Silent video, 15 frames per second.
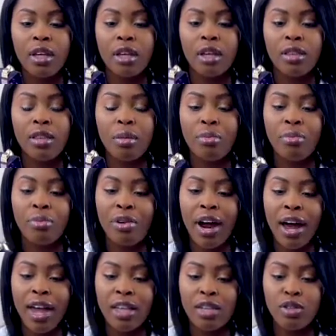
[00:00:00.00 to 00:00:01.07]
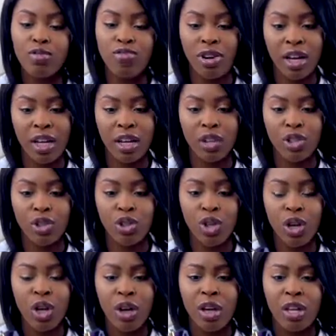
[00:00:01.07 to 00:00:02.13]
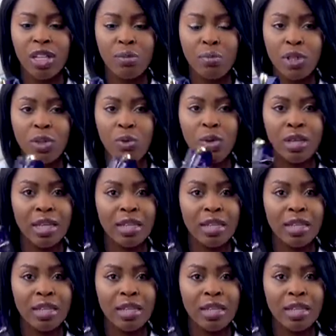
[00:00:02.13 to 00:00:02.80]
The price range is between like